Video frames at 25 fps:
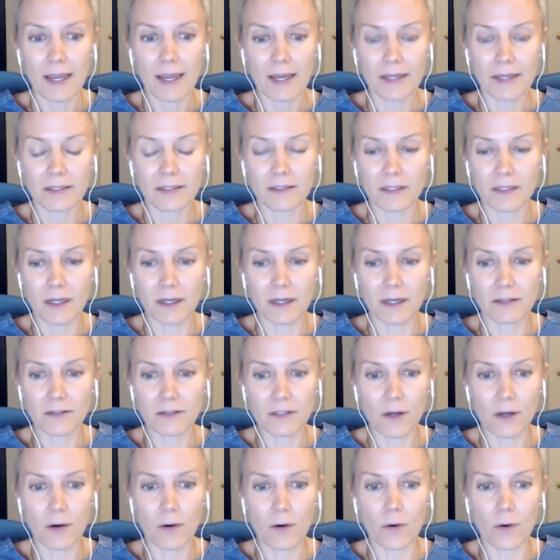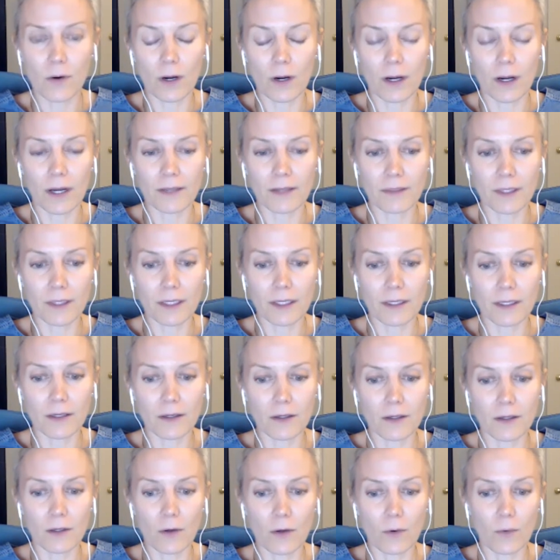And so I think,
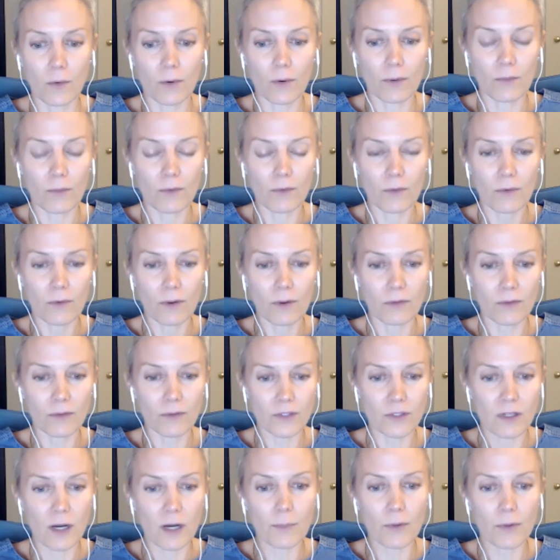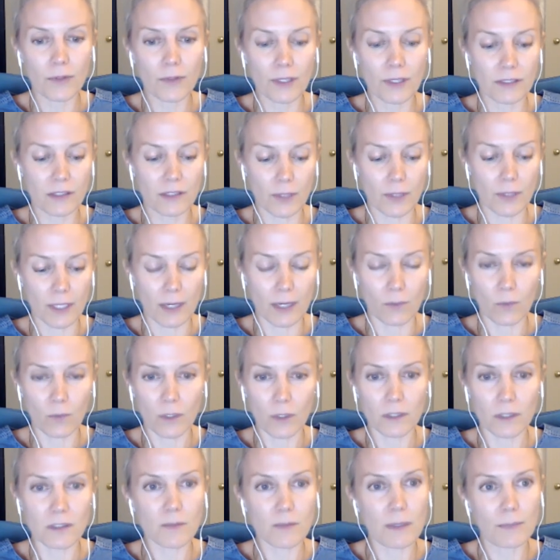you know, there's a couple things going on.
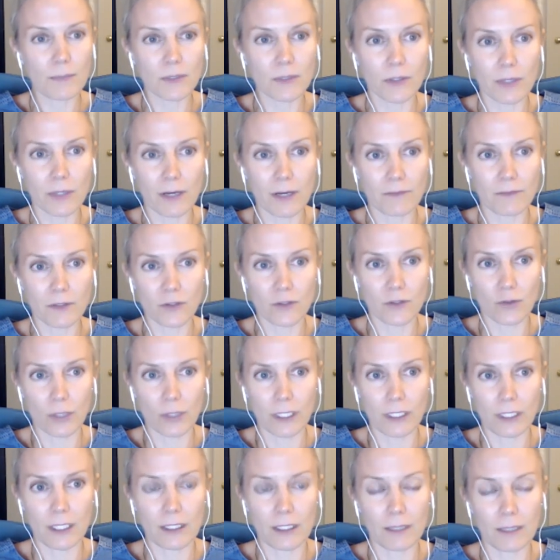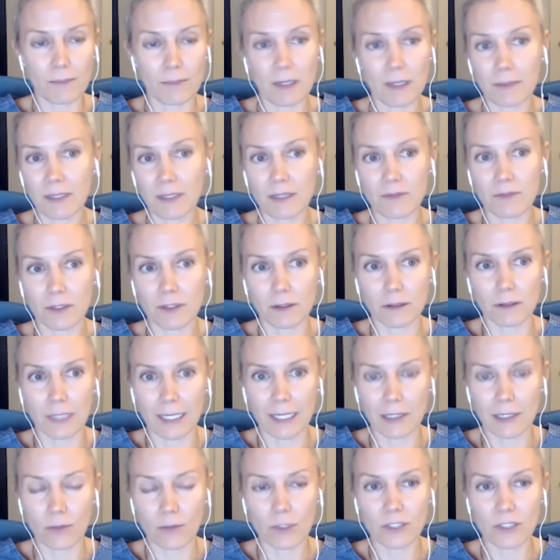One is people don't have the training and maybe even the
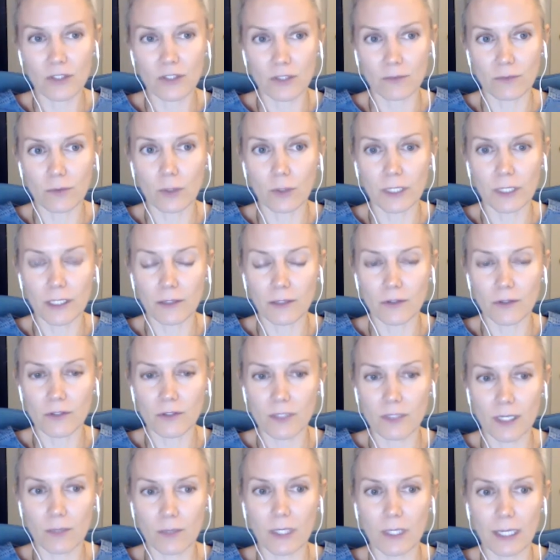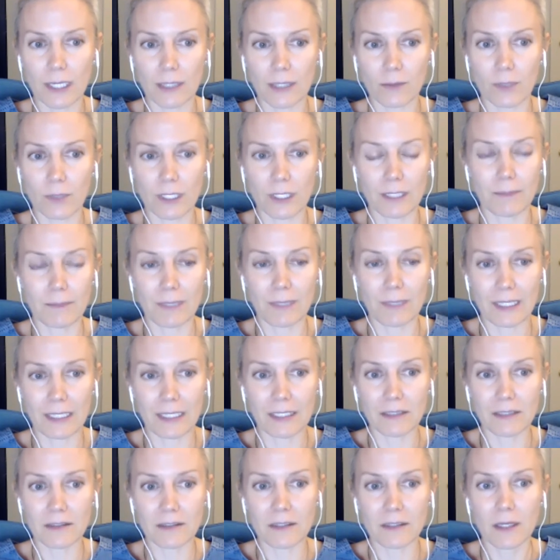language to fully understand what equity
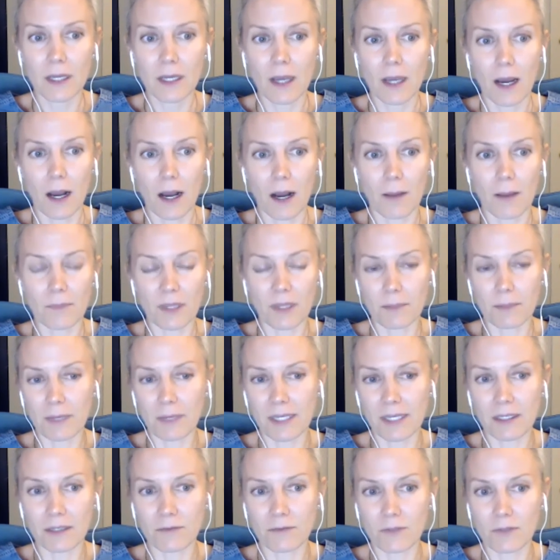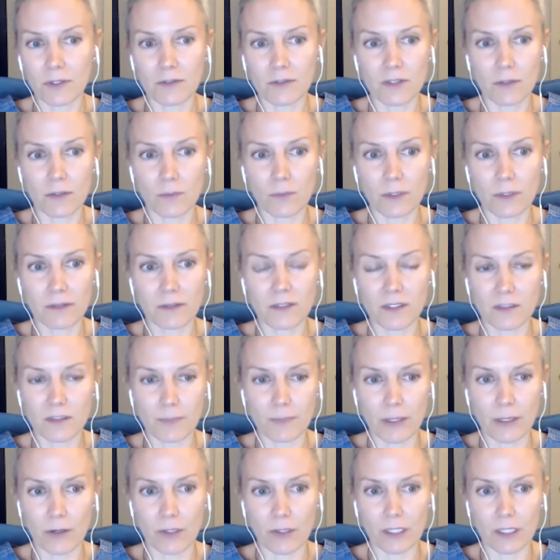means. They might confuse it with
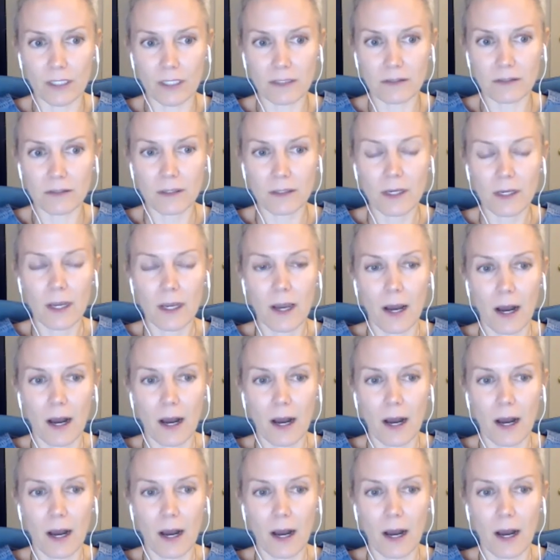disparities.